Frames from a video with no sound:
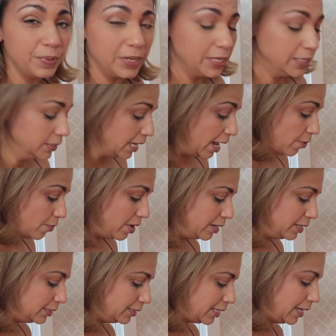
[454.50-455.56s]
beans, I
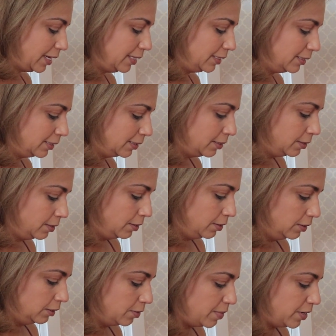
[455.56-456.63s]
want to taste to